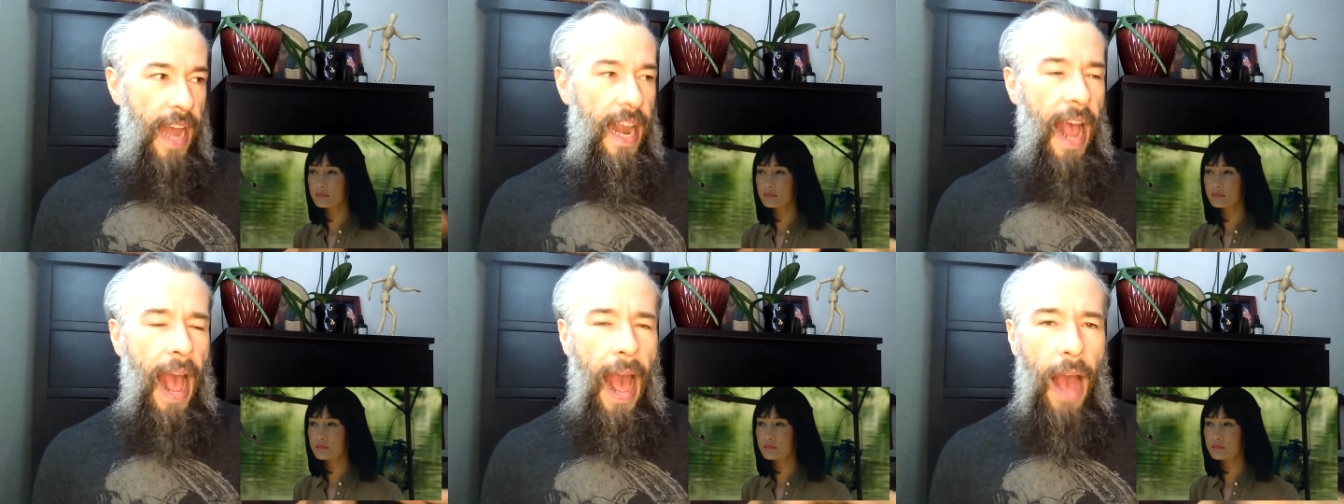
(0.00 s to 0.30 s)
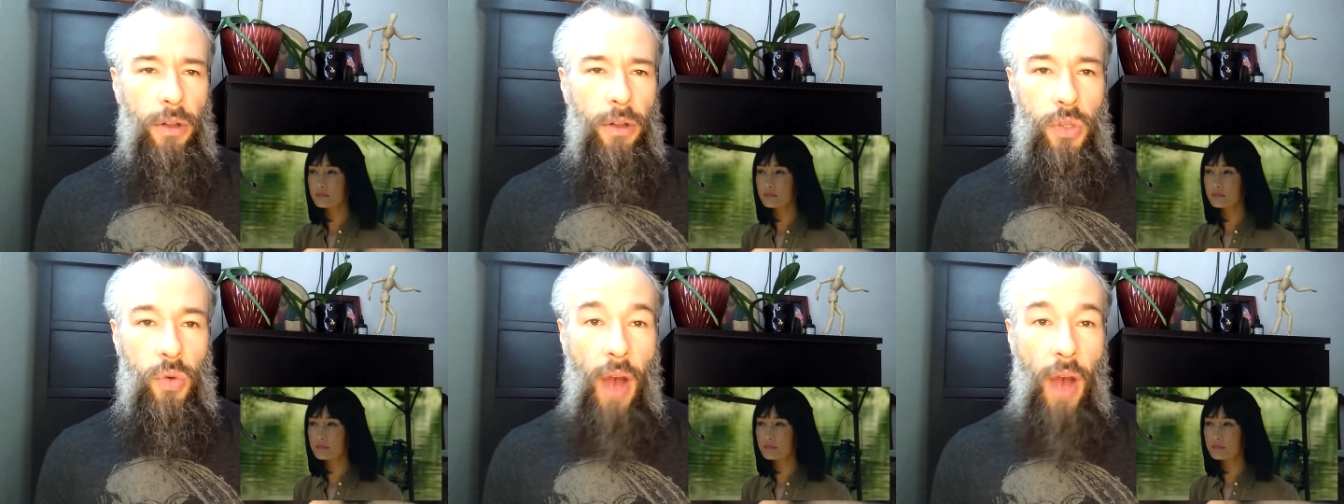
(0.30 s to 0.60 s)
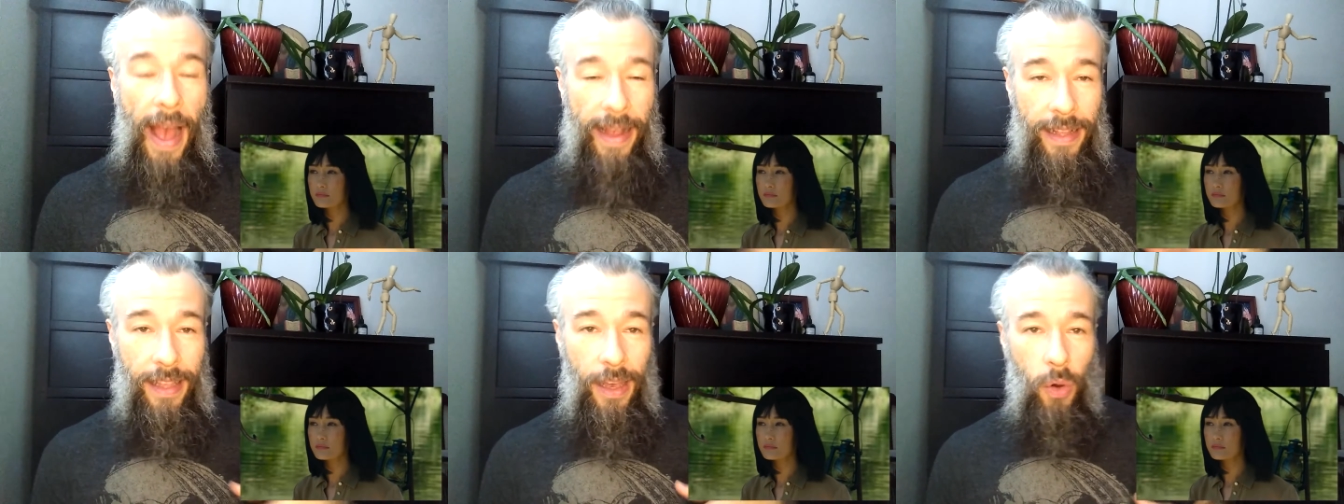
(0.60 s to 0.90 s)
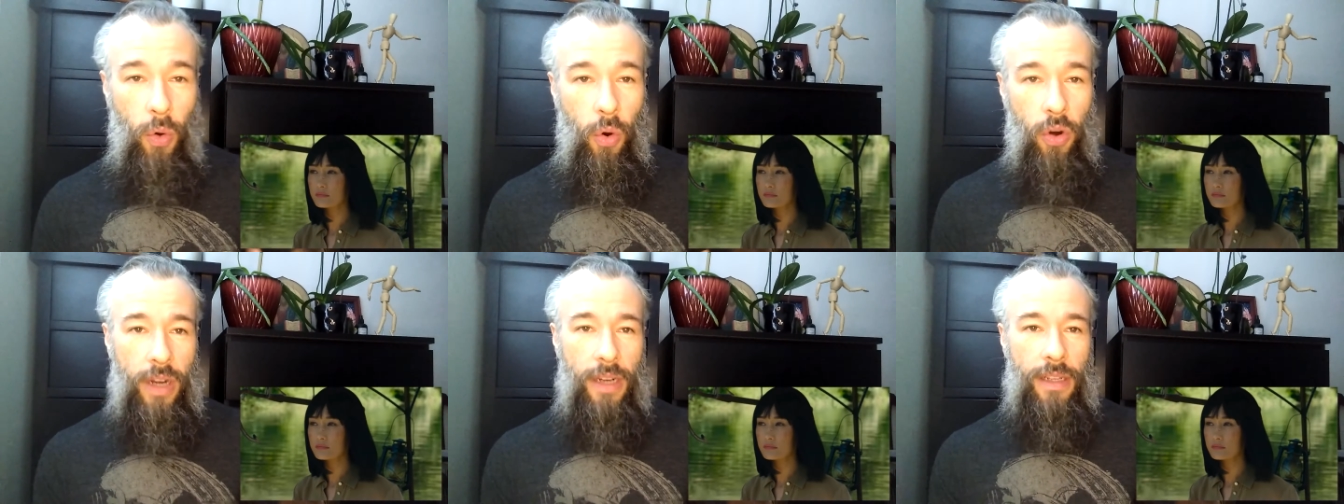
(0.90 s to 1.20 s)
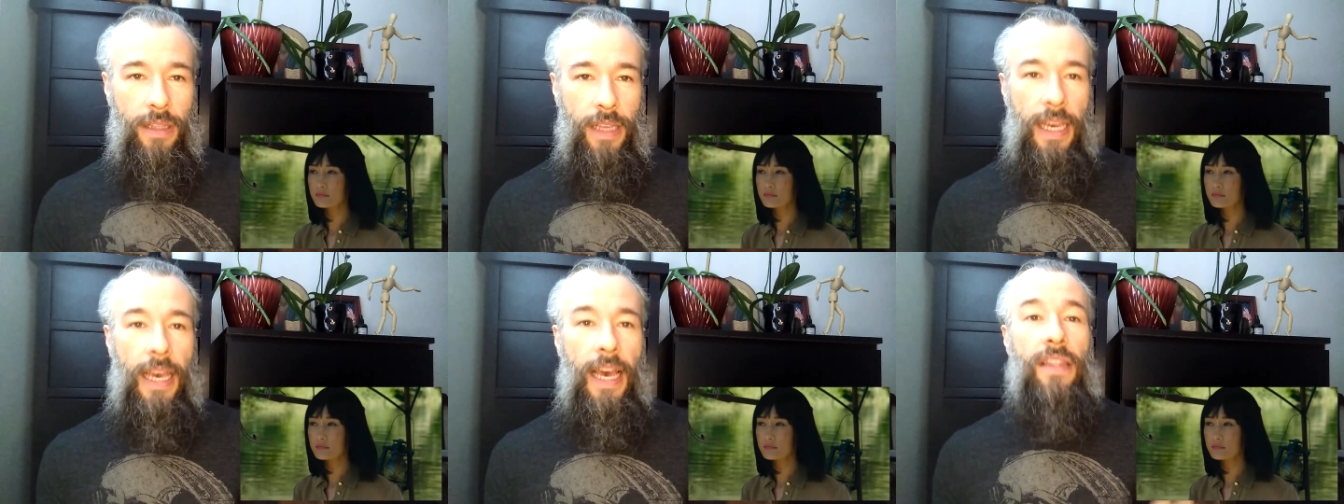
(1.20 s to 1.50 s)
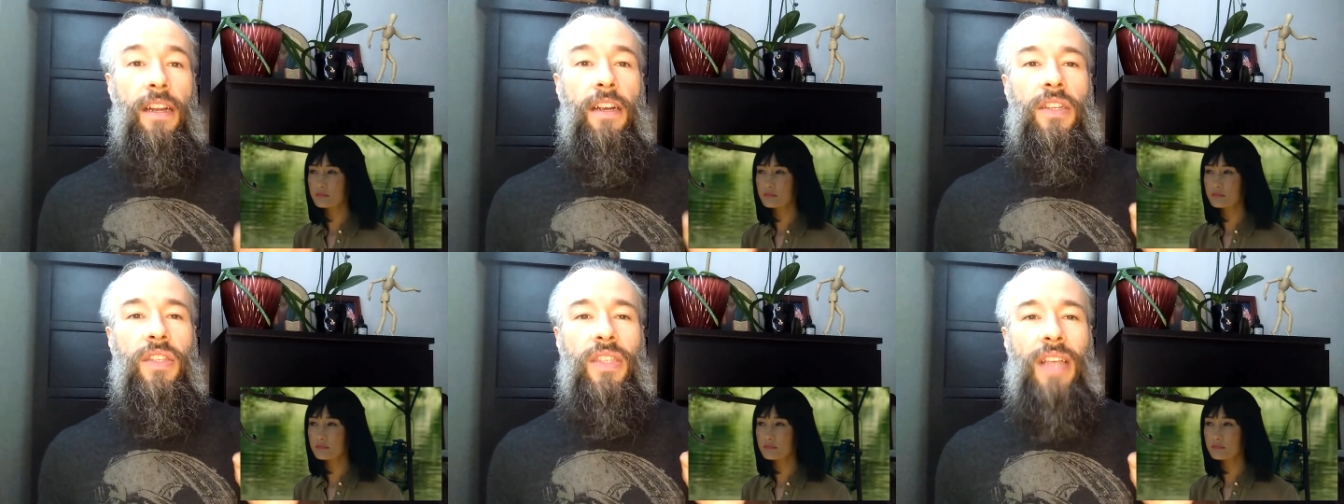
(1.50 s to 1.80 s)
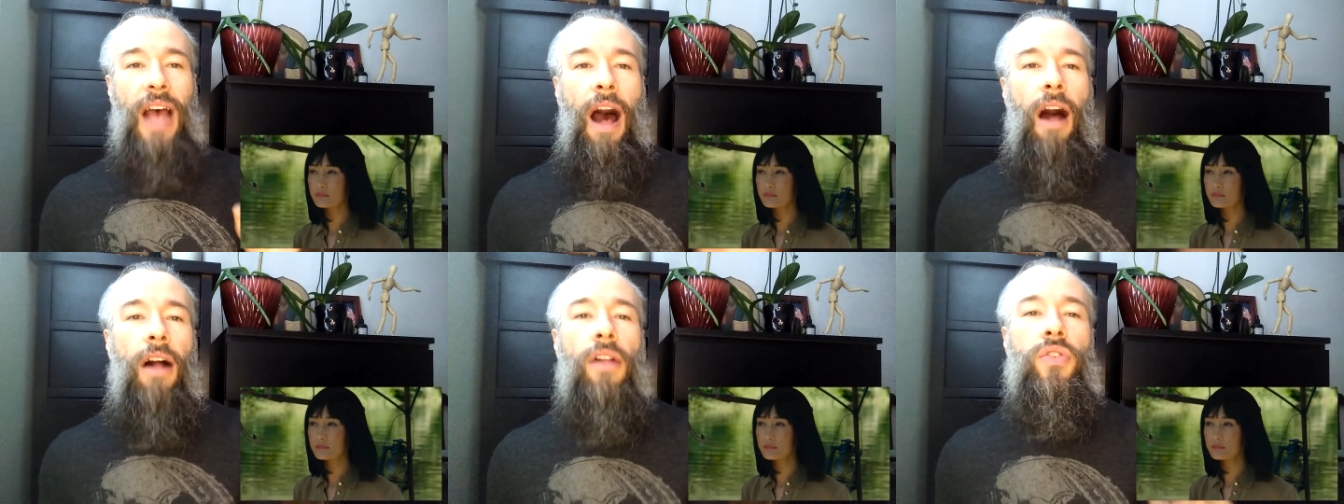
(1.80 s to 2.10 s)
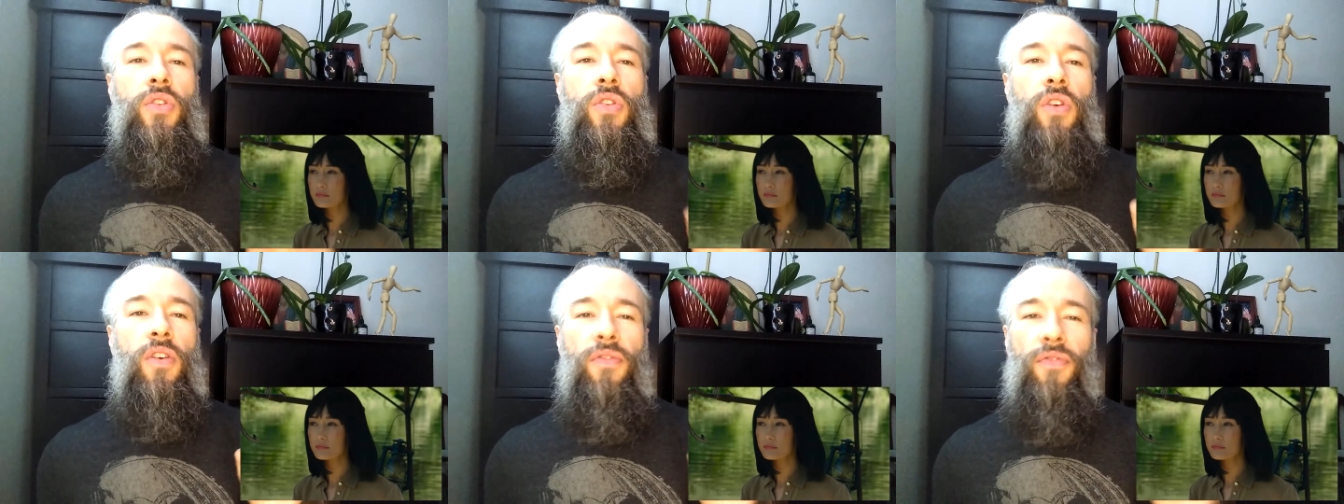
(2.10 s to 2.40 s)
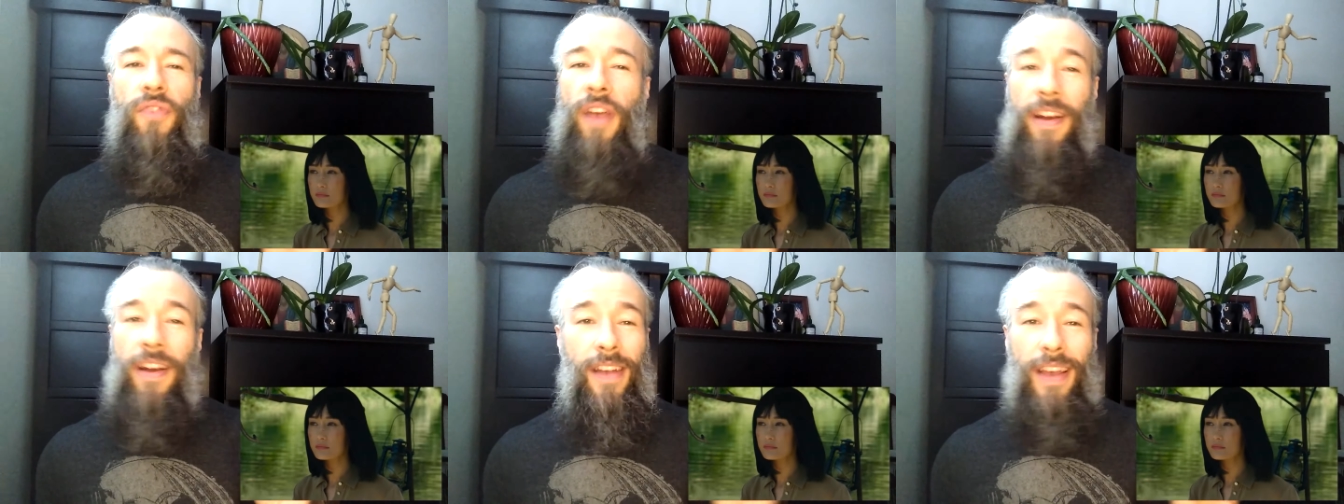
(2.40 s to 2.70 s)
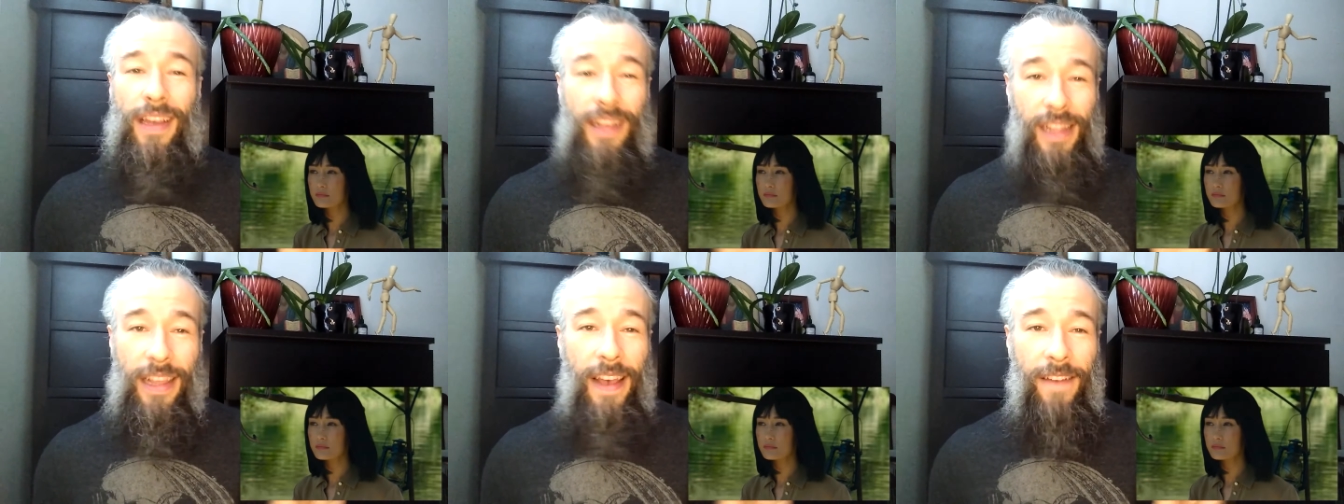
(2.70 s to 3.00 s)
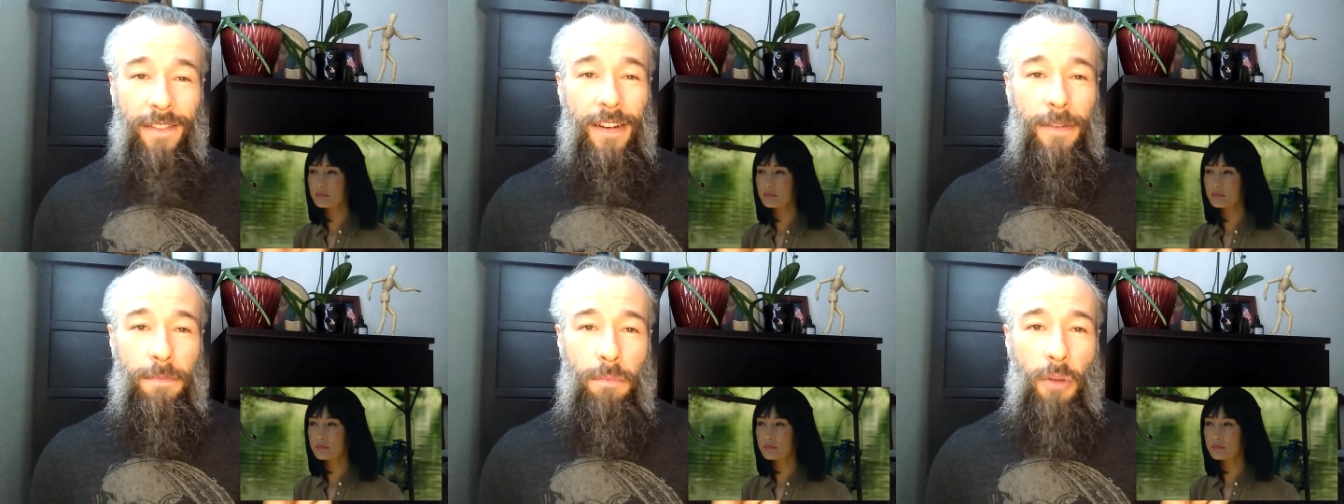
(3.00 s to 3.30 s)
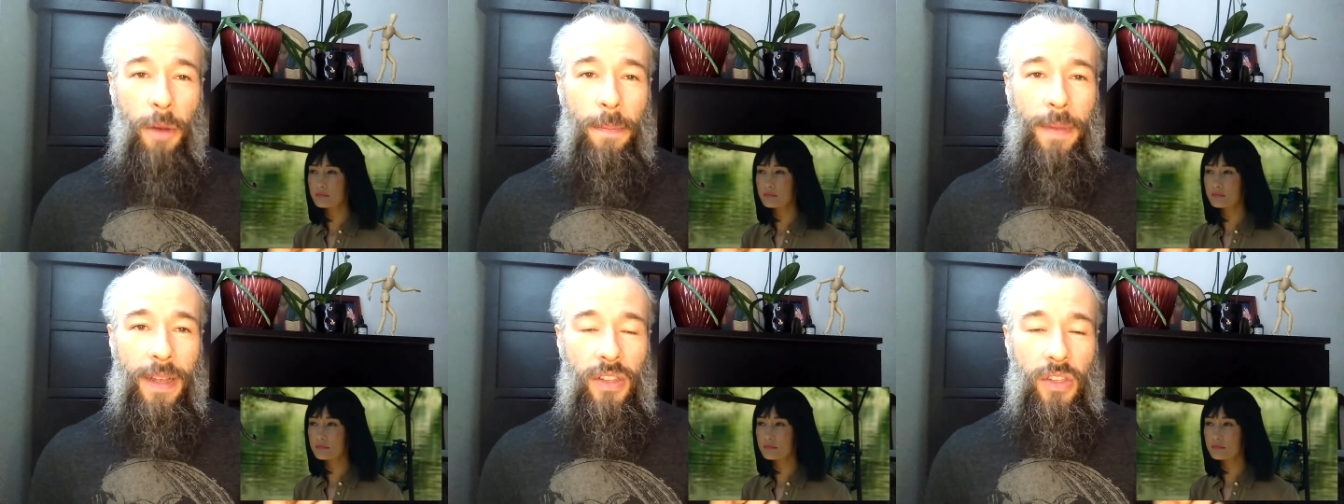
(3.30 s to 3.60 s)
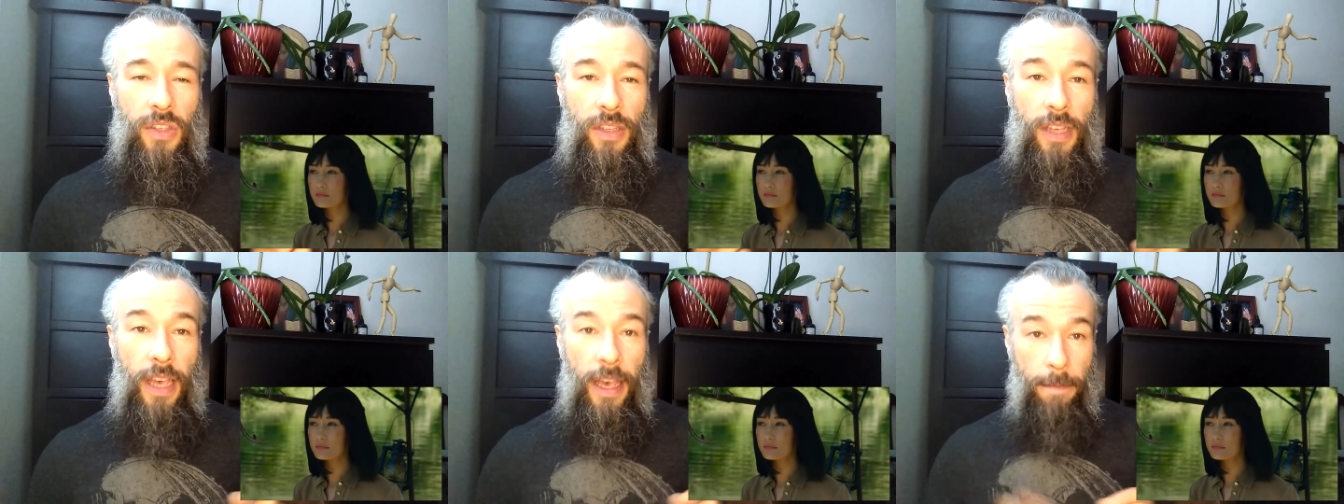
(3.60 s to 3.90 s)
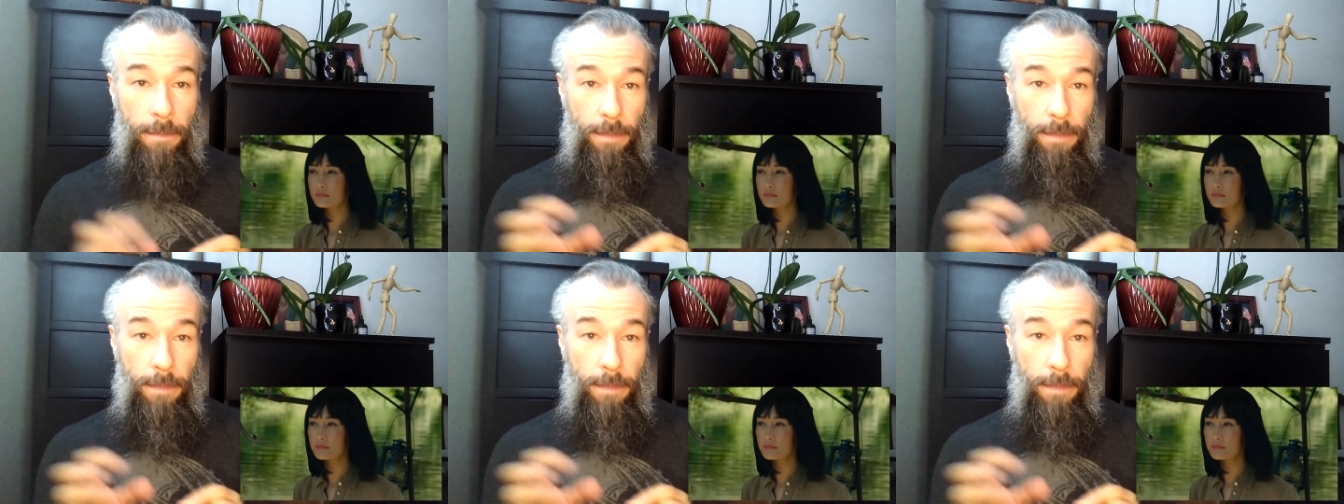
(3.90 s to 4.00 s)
and how to act accordingly. There's also very clever moments